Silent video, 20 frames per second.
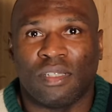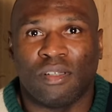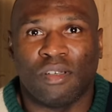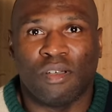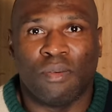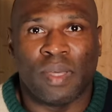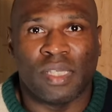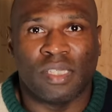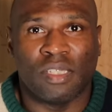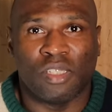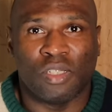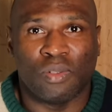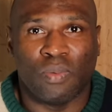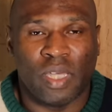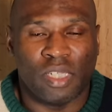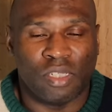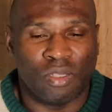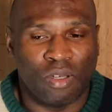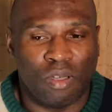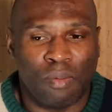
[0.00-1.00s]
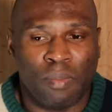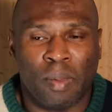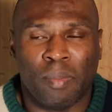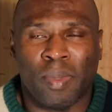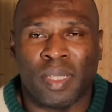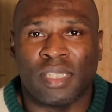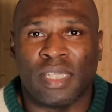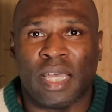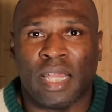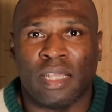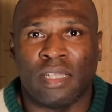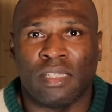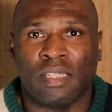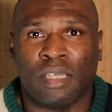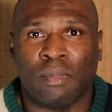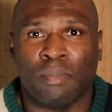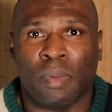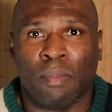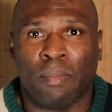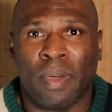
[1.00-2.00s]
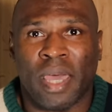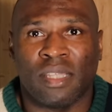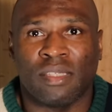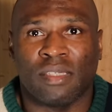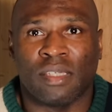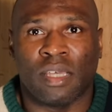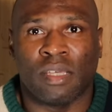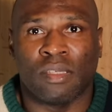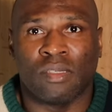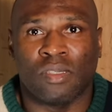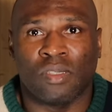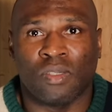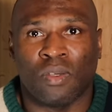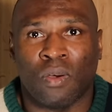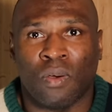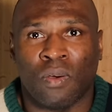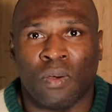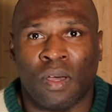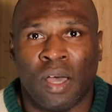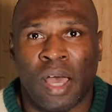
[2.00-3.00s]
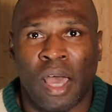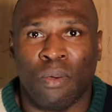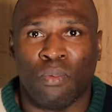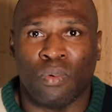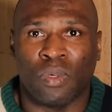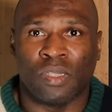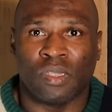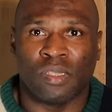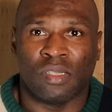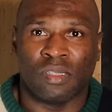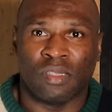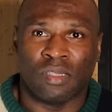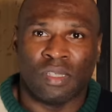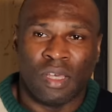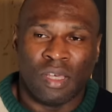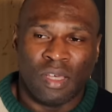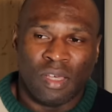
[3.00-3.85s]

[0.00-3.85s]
Look at my situation, look at my mentality, my mindset. So I was